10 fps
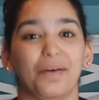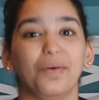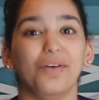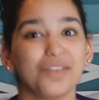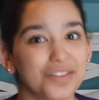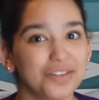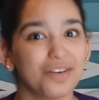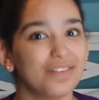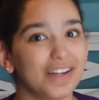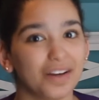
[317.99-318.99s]
I will also
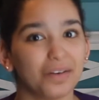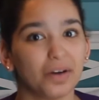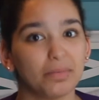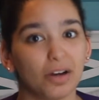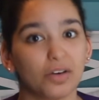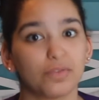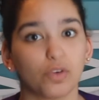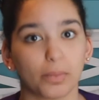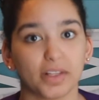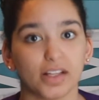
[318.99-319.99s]
do a video about
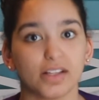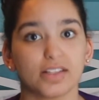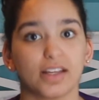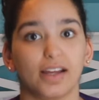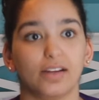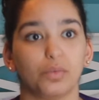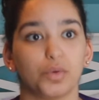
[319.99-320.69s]
formulas and